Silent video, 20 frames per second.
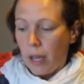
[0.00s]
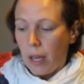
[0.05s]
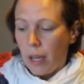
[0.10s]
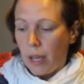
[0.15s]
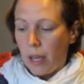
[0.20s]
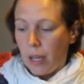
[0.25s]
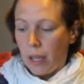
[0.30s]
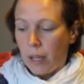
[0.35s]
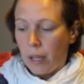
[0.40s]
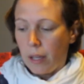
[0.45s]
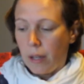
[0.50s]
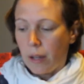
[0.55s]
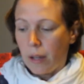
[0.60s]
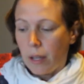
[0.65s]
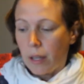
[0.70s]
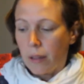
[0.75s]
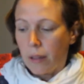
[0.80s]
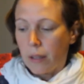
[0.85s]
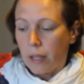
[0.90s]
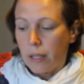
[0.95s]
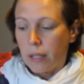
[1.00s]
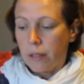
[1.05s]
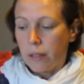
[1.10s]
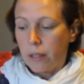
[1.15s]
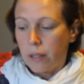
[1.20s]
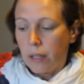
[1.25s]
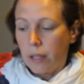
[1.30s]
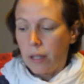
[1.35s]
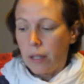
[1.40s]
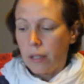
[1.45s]
and I
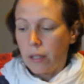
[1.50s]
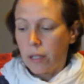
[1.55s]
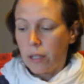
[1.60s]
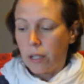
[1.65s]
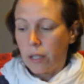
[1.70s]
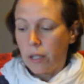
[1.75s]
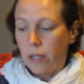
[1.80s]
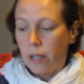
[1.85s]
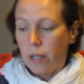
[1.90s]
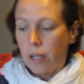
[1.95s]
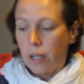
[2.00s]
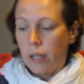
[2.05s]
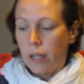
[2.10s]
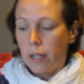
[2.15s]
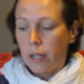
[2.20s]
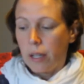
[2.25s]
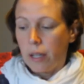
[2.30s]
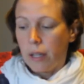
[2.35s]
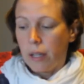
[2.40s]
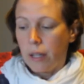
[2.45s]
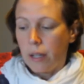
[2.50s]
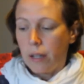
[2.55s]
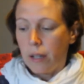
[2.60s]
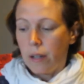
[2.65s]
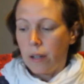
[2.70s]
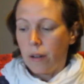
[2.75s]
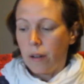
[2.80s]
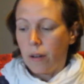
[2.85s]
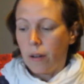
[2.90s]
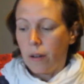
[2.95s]
glazed it
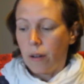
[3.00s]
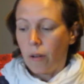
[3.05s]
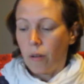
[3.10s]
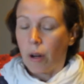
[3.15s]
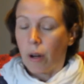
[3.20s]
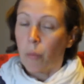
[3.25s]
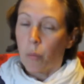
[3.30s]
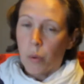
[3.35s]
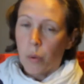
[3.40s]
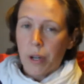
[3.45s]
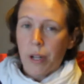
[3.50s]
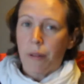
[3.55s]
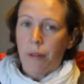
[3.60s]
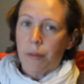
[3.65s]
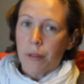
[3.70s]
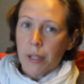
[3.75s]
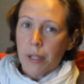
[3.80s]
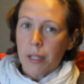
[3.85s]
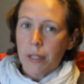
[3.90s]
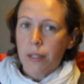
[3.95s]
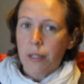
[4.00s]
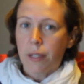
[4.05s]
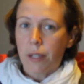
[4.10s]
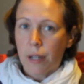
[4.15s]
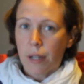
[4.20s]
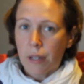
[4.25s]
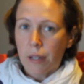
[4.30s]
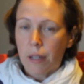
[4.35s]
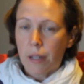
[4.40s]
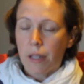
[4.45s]
in, or I would have glazed
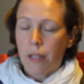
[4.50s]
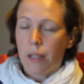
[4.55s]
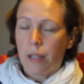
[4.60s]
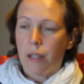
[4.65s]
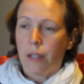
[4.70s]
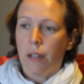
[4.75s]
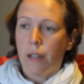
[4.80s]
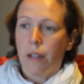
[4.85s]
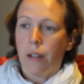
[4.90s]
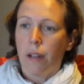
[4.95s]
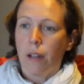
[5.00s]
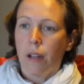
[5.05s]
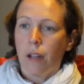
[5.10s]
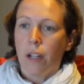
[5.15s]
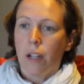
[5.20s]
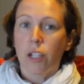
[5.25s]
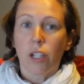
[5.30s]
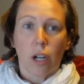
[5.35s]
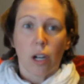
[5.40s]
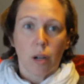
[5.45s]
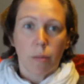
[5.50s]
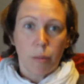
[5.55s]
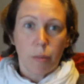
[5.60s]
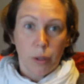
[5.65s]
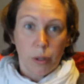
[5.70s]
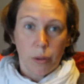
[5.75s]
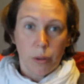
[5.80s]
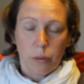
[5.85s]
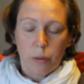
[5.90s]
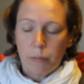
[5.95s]
it in dark
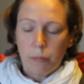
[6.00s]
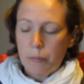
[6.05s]
blue.